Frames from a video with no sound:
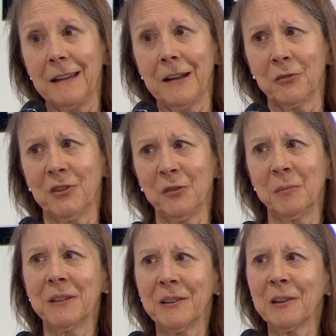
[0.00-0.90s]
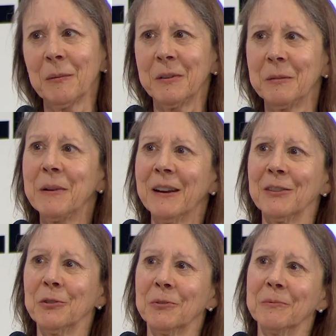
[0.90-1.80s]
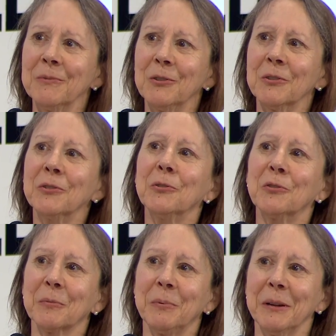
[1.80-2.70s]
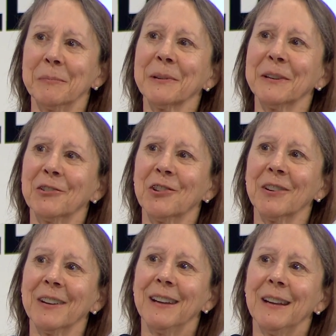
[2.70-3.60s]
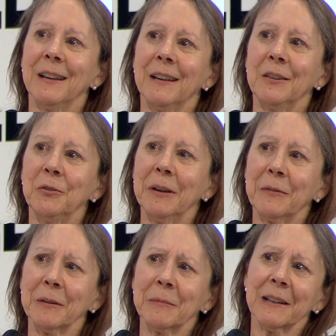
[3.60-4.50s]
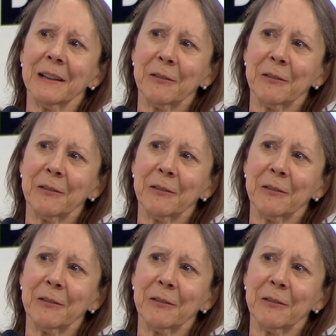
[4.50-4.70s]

now tell me a little bit about your user population. You have something like